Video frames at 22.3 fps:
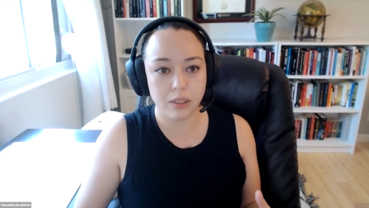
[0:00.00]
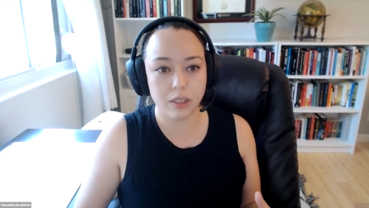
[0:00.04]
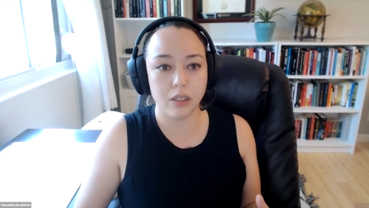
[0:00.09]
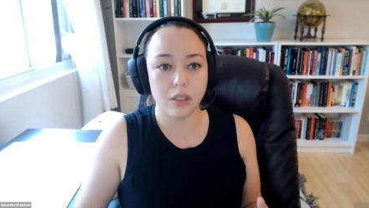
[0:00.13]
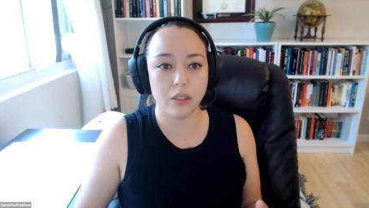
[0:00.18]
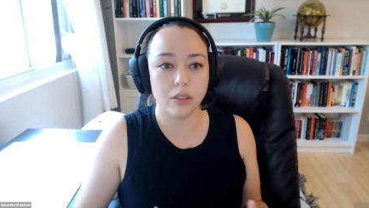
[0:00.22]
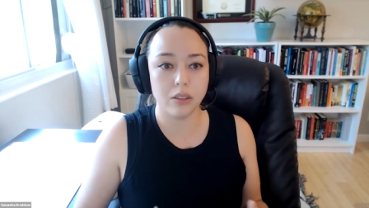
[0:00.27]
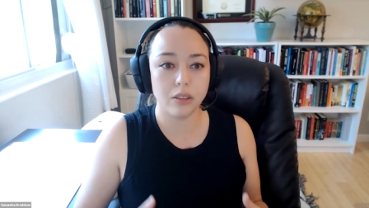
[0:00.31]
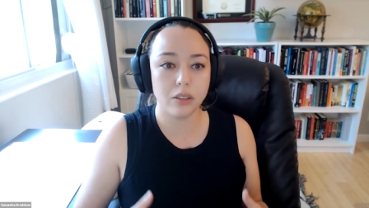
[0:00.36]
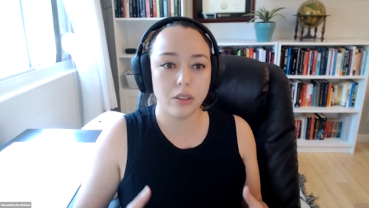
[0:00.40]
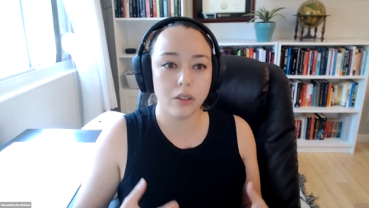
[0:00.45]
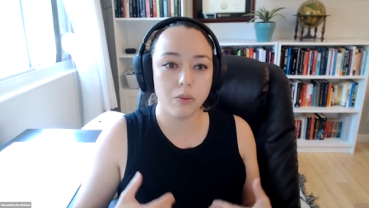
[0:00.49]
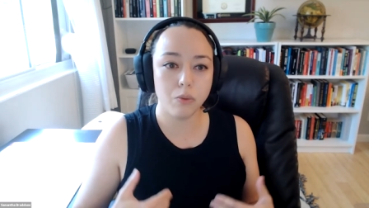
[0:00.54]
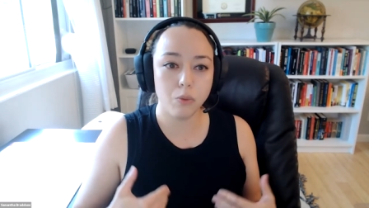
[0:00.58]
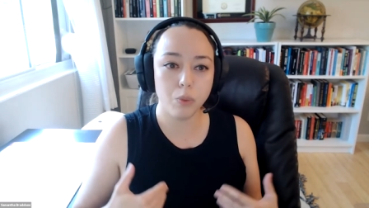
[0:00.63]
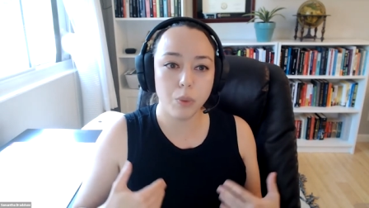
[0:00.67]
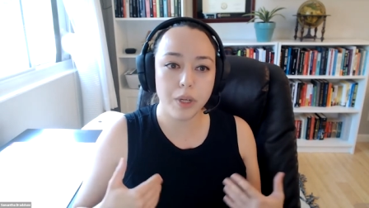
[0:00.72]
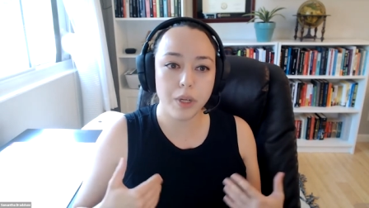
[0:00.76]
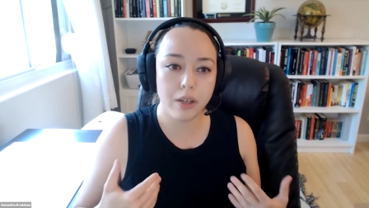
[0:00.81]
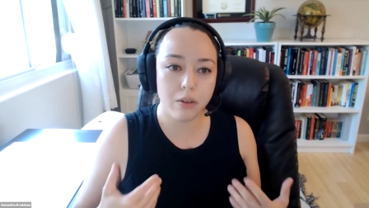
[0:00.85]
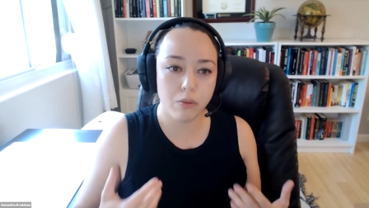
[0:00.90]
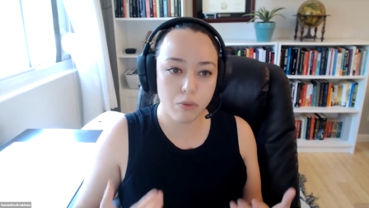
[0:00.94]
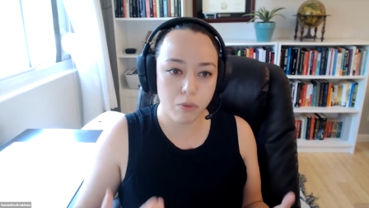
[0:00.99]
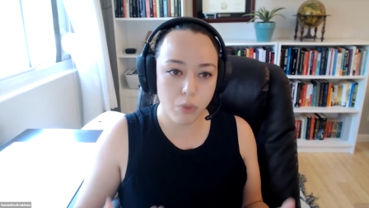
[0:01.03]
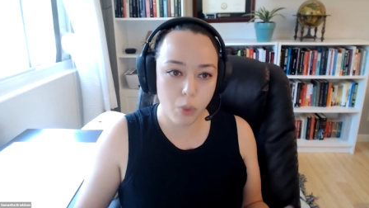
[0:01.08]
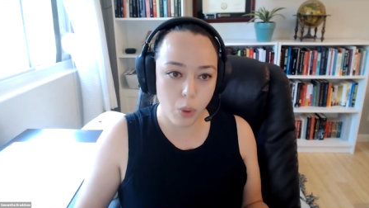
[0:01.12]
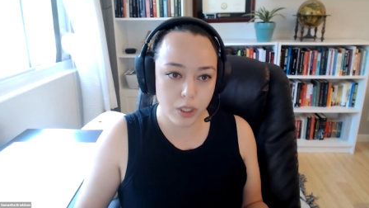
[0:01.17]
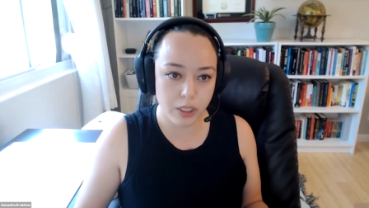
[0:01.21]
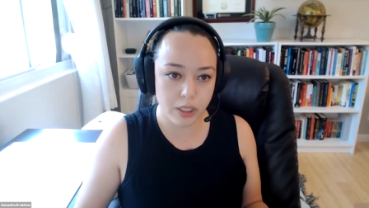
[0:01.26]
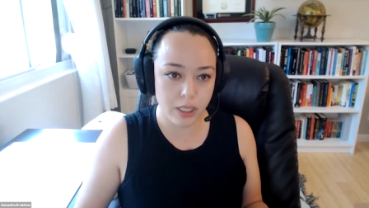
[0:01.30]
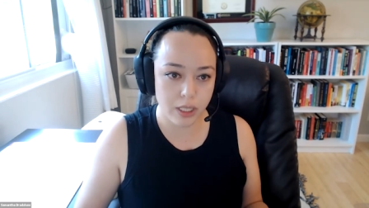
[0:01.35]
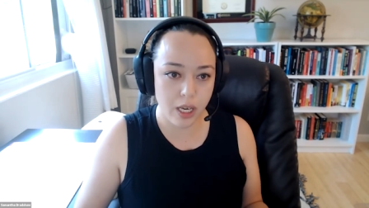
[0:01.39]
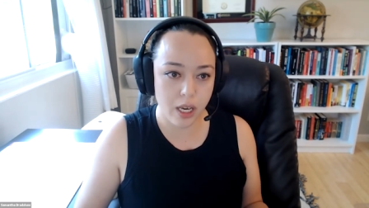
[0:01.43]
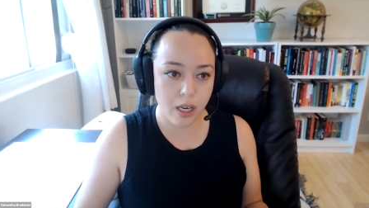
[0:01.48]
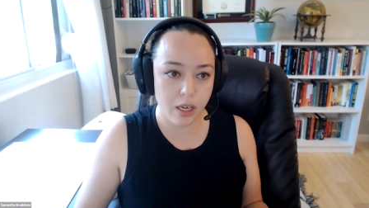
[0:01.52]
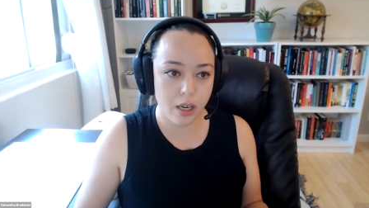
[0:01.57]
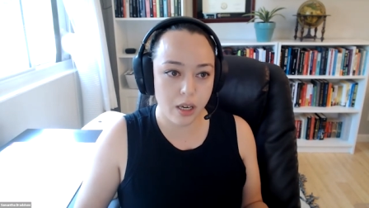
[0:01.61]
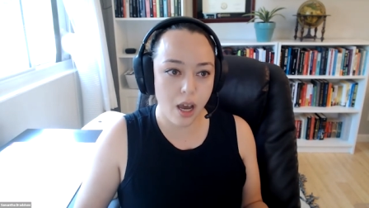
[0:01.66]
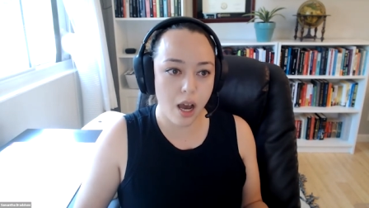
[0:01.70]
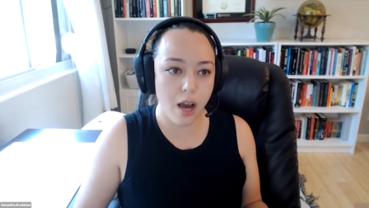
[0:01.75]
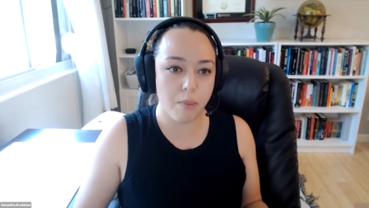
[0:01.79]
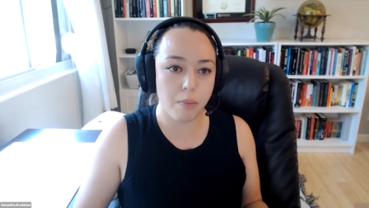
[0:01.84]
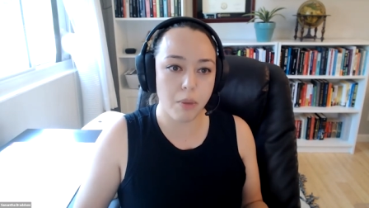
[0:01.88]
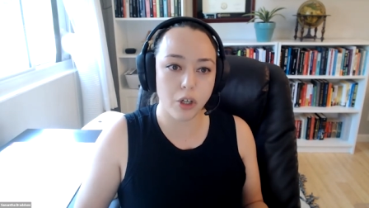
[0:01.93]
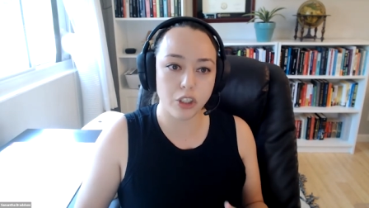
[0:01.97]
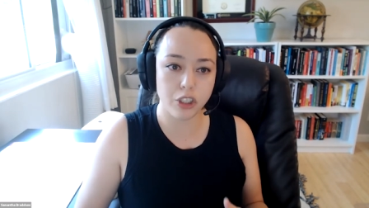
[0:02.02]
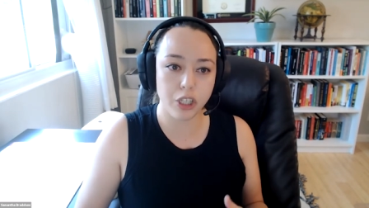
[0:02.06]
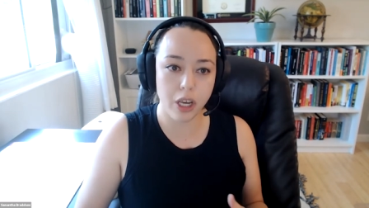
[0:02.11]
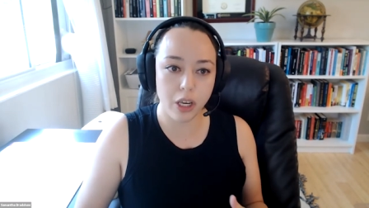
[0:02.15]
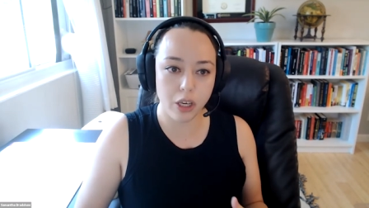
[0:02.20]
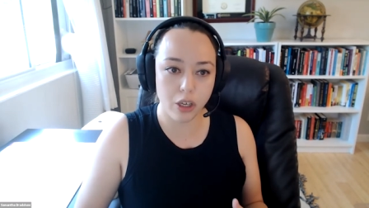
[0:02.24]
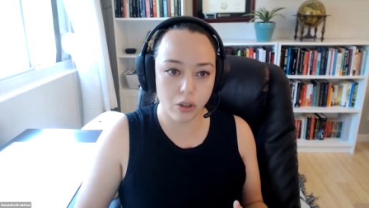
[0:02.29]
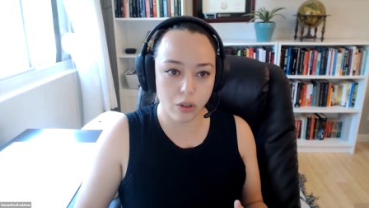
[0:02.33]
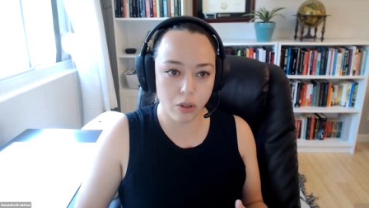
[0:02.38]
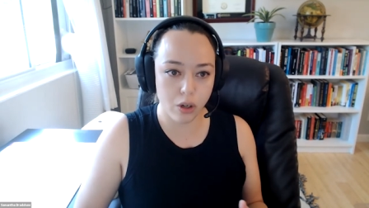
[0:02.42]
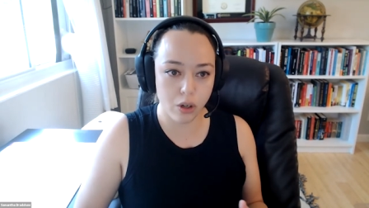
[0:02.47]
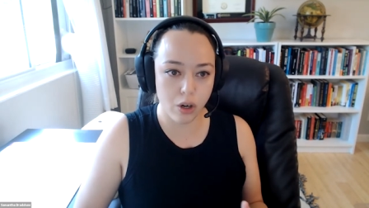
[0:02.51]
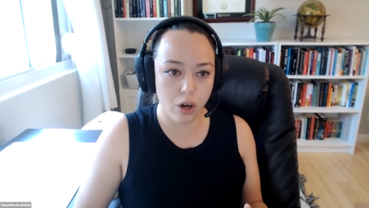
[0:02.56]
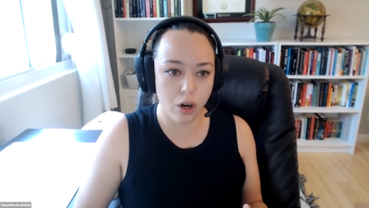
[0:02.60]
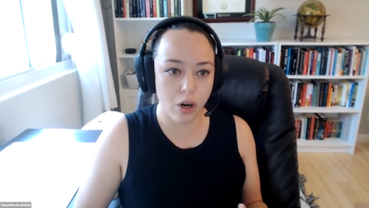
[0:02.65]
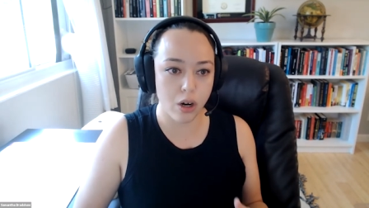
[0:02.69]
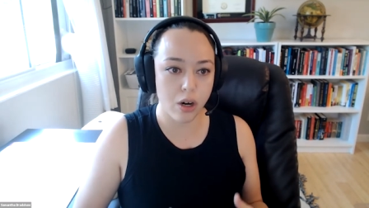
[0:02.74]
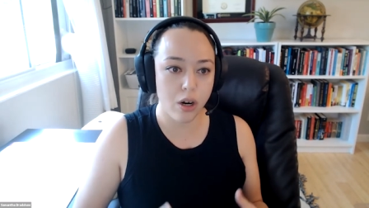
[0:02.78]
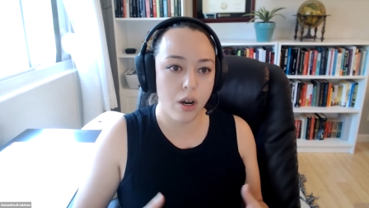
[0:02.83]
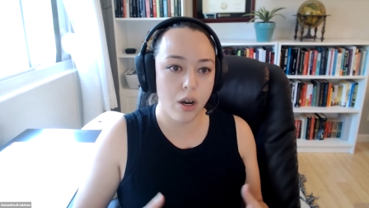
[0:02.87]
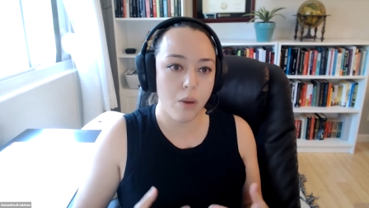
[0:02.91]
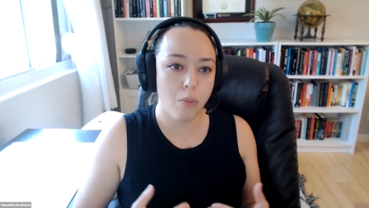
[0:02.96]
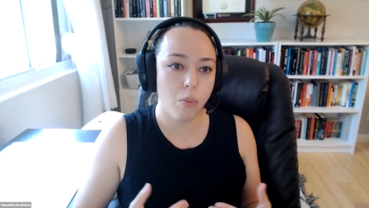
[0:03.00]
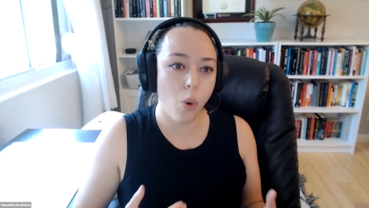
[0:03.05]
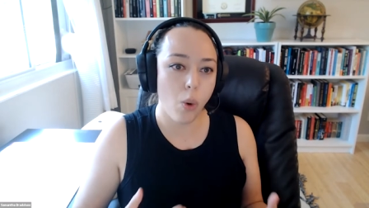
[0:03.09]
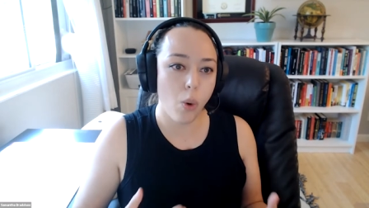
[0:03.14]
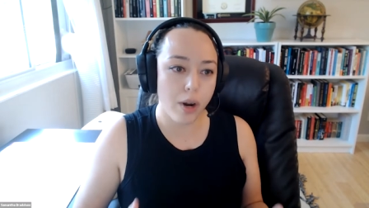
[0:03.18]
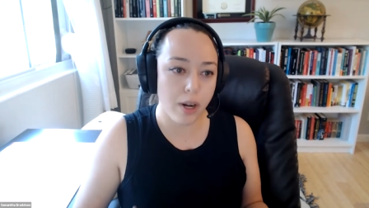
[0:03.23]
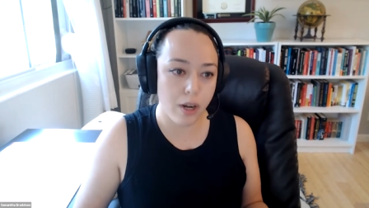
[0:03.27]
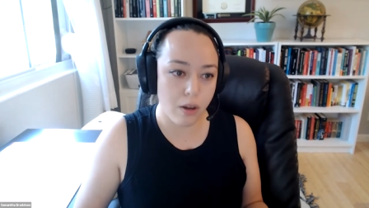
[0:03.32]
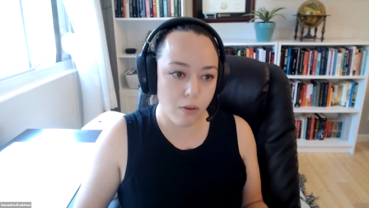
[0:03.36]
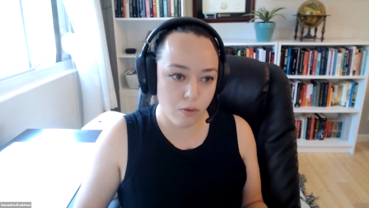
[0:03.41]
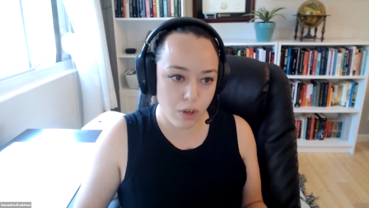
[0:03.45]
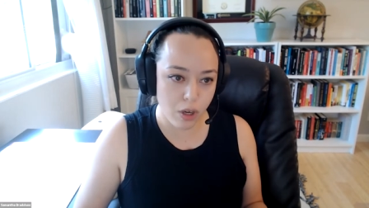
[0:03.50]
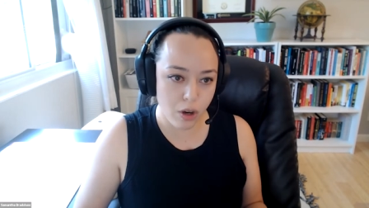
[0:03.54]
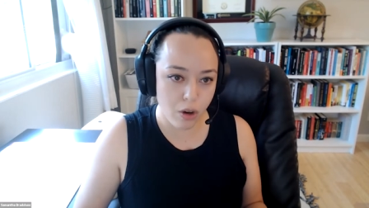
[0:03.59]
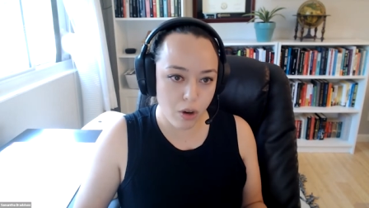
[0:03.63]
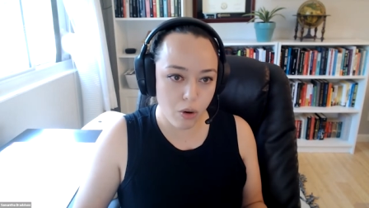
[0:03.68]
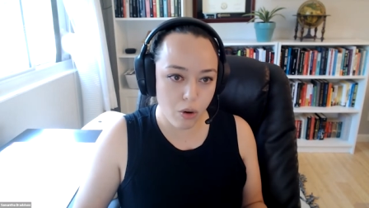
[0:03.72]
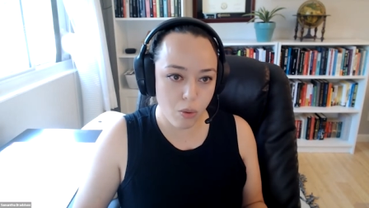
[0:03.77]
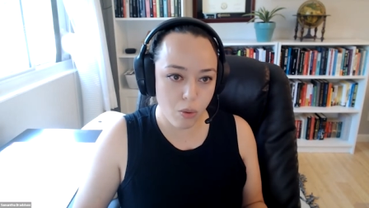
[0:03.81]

they're reinforcing a particular point of view